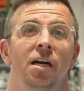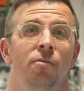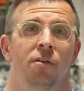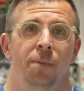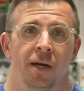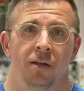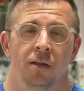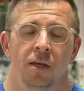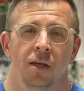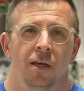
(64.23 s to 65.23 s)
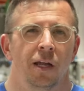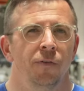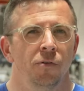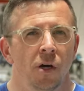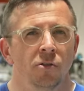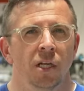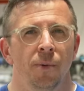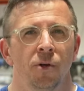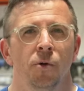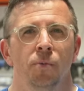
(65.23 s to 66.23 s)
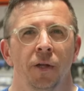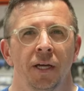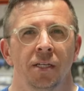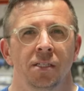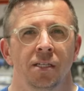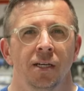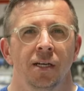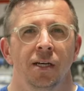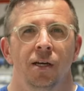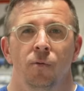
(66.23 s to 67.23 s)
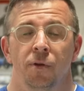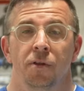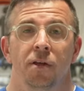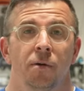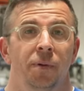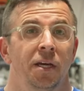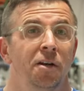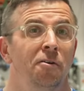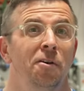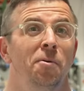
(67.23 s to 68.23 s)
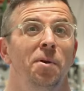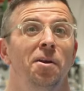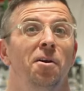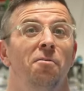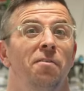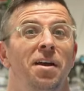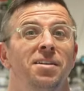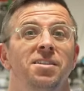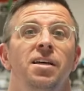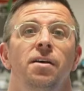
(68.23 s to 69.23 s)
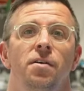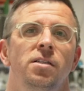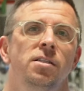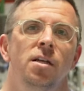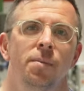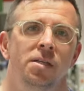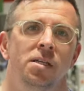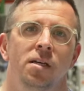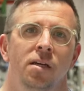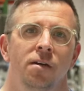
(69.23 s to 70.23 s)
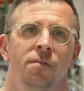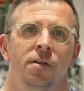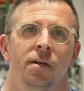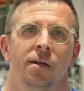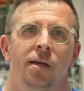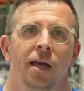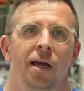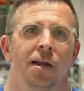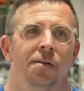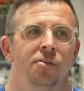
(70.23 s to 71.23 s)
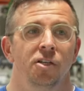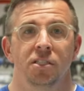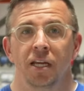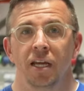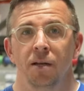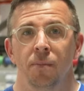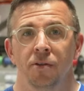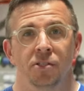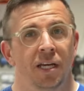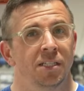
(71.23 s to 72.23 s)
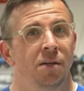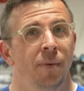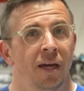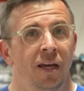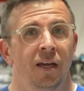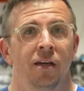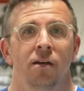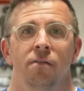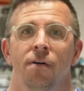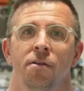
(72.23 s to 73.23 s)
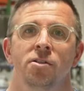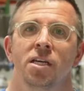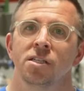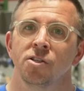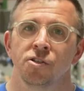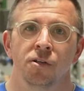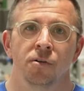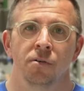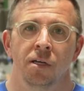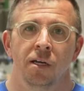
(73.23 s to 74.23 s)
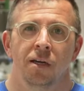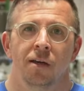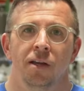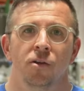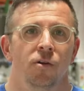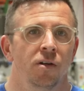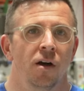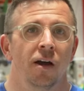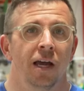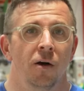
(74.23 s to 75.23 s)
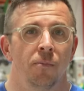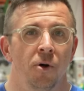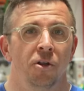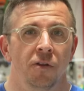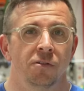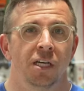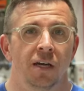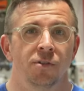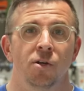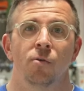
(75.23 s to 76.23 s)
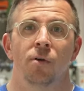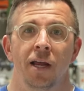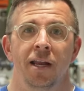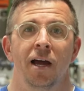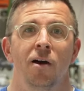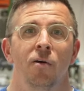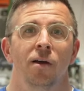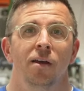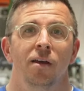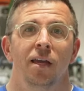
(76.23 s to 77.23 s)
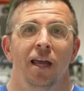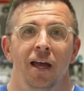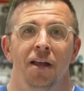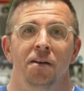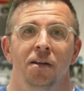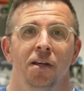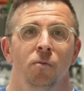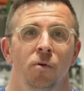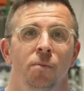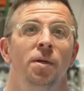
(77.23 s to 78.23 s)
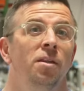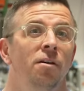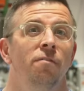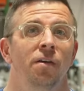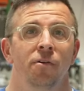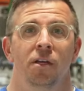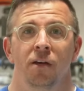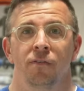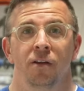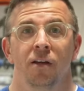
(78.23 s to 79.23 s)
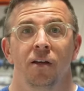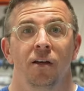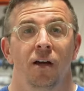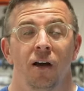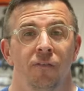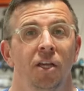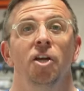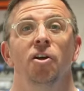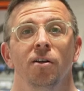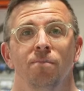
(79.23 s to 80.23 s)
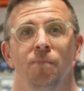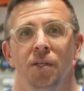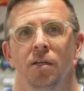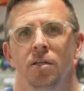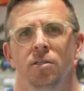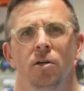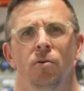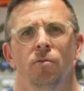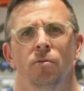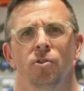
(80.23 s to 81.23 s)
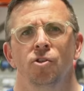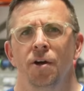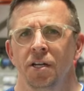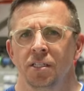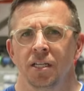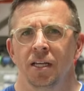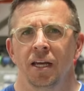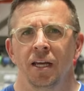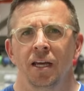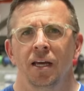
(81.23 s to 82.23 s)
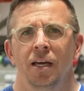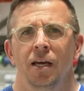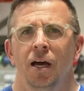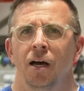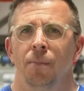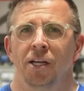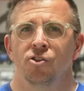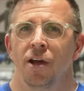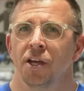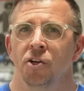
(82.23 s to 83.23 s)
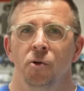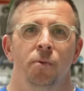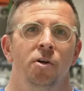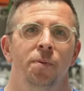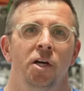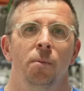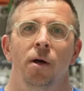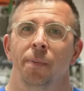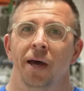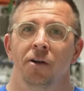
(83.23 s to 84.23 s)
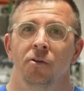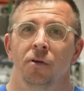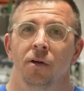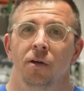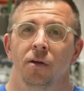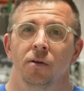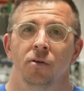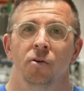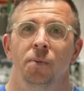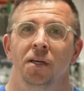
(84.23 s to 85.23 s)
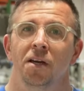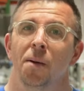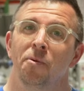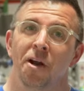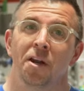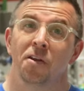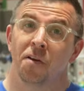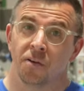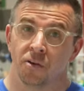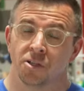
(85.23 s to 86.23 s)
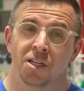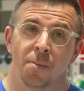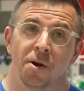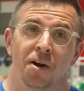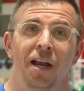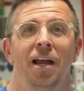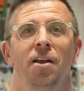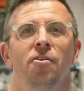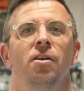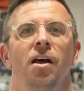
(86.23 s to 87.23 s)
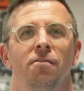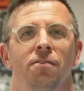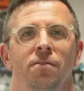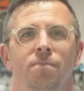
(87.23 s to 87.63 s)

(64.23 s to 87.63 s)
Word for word: level of paddle. If you know someone who plays, whether they're beginner, intermediate, or advanced, this is an amazing gift. And just a hint, Mother's Day's in May, Father's Day's in June, and you can knock out both of those gifts right now, and it will be their favorite gift of the year. So join us today uh, by trying a new bird pickleball paddle. You'll be upgrading your summer and your life.